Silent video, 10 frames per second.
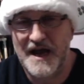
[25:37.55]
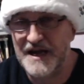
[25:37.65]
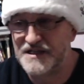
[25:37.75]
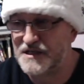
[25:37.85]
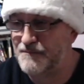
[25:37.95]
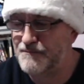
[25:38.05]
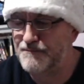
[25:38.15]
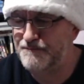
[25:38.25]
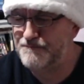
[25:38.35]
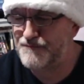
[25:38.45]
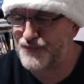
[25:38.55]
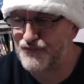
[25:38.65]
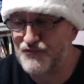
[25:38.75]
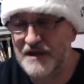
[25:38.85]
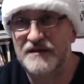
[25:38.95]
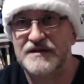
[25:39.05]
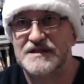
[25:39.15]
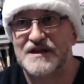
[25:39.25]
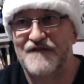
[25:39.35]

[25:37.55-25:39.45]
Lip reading: it's a brilliant,